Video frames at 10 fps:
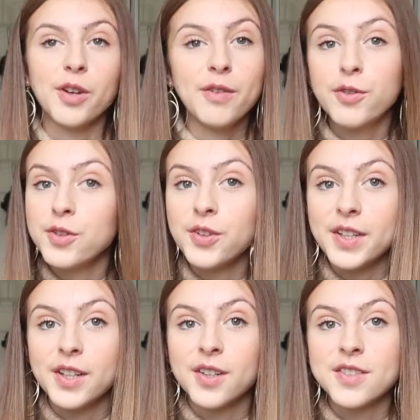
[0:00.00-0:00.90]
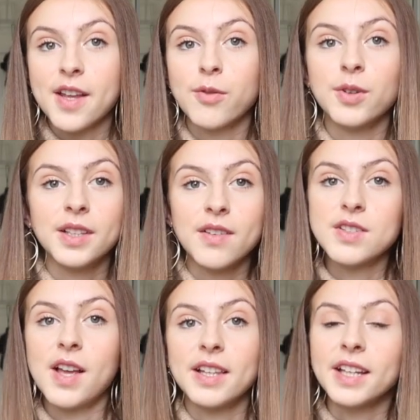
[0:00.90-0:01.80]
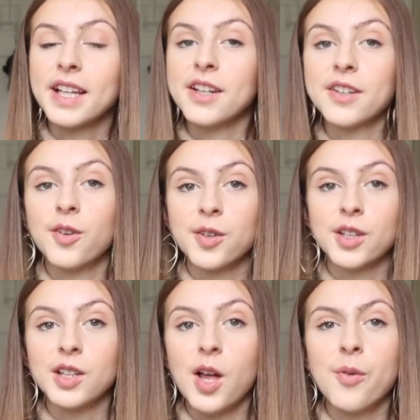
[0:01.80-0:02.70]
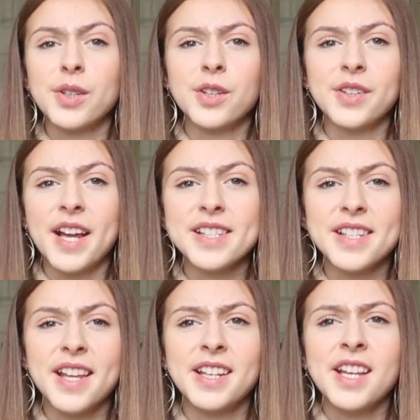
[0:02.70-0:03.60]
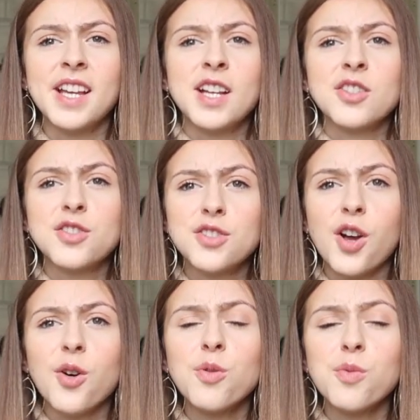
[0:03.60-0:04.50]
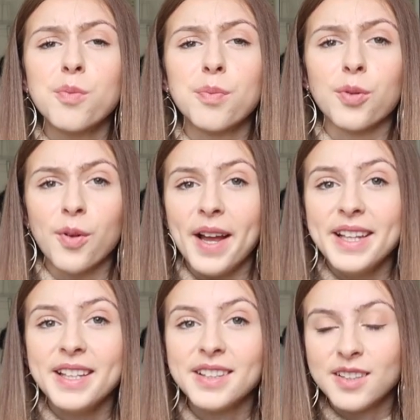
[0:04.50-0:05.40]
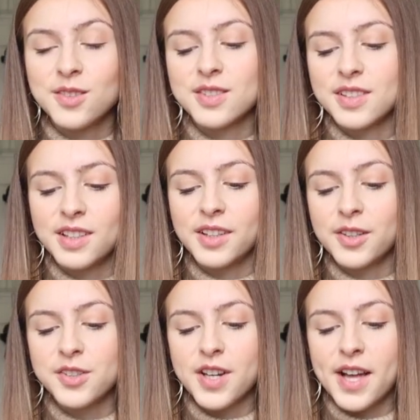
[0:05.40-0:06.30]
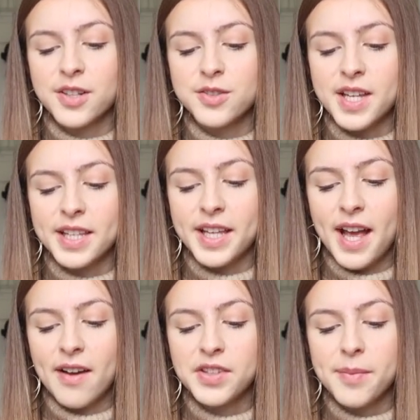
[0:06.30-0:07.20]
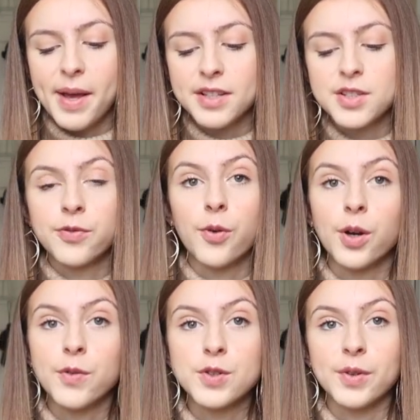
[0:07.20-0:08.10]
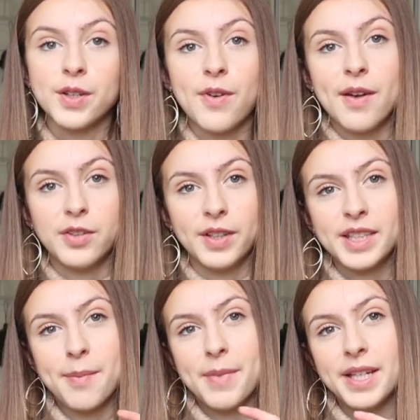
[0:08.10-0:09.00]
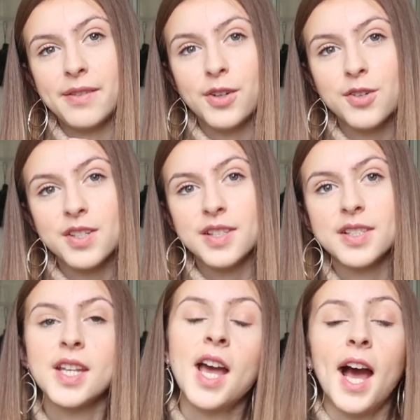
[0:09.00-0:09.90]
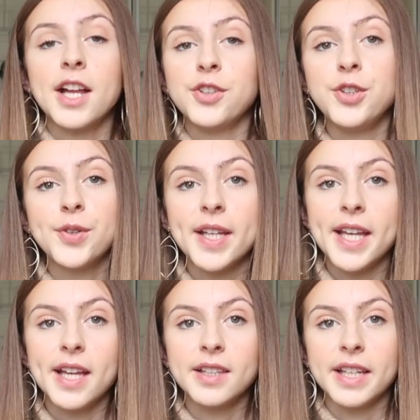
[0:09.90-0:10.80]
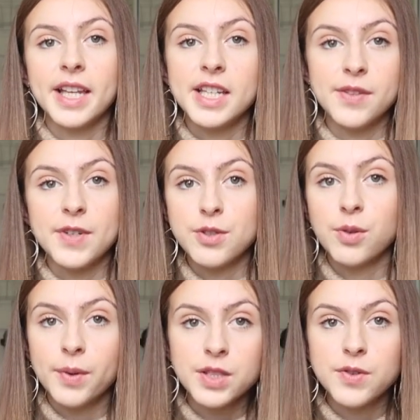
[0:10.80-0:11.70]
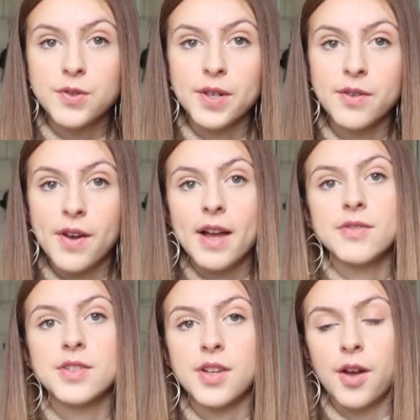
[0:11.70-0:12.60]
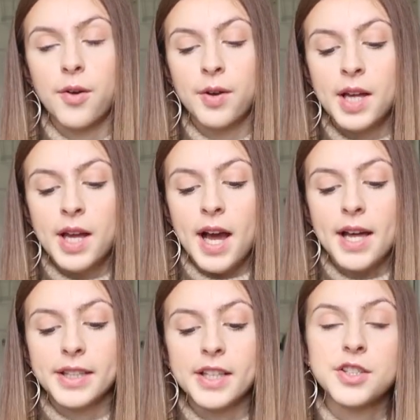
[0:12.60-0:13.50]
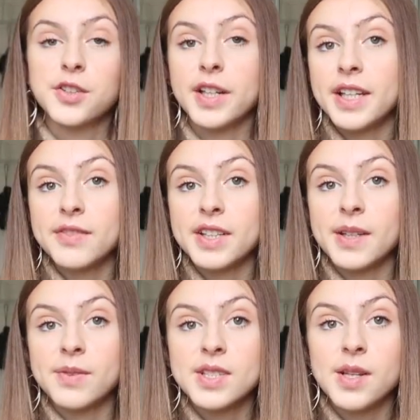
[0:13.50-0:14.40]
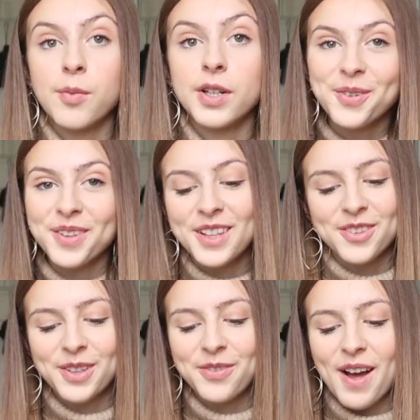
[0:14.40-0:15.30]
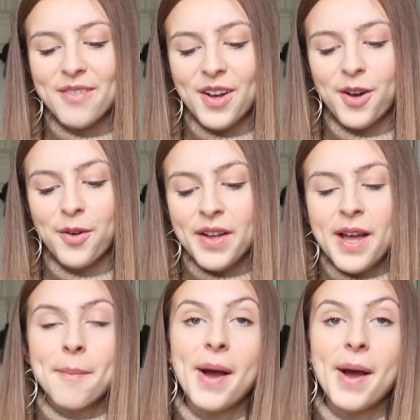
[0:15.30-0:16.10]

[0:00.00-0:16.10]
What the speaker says: great for New Year's. Everyone loves that like inner corner glow, and they're nice and so bright, those glitter shadows. And they have them at Sephora for $25. They're like the mini versions. I know you can get like individual ones for $25, so I think that's a great gift to give to someone. Morphe 350